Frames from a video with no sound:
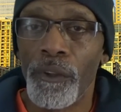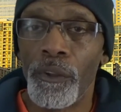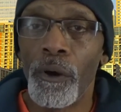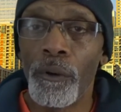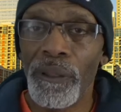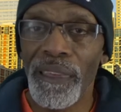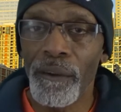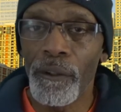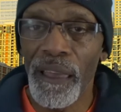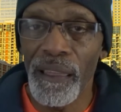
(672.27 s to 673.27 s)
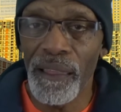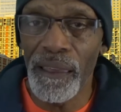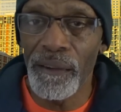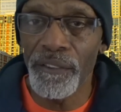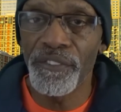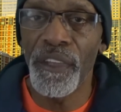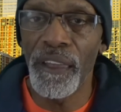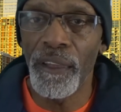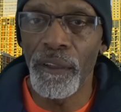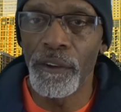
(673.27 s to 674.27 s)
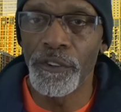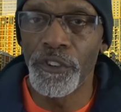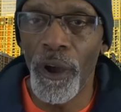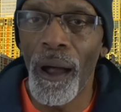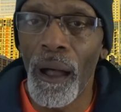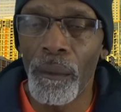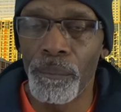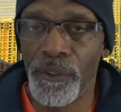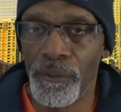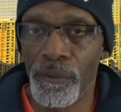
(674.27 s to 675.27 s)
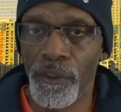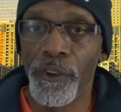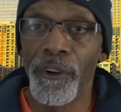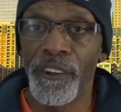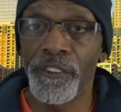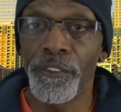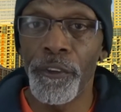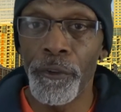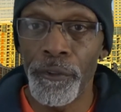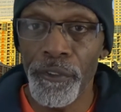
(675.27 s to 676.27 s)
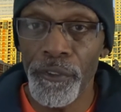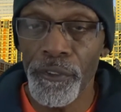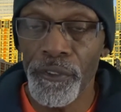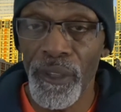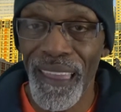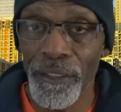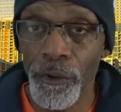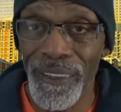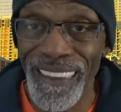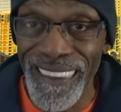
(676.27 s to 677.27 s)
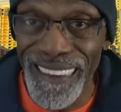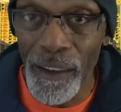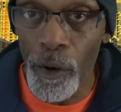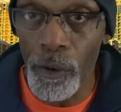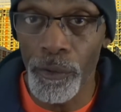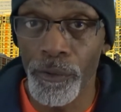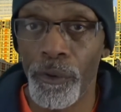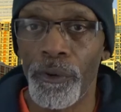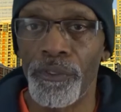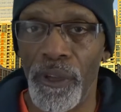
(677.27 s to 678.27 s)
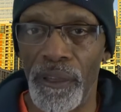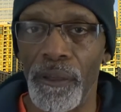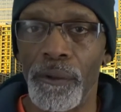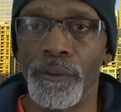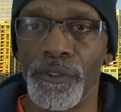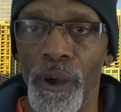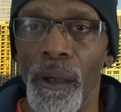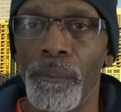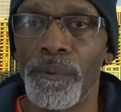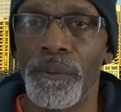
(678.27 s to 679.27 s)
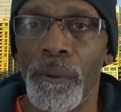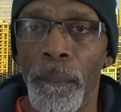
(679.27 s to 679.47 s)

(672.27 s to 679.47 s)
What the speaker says: No illegal alien is taking your jobs. Your excuses and your egos are taking your jobs.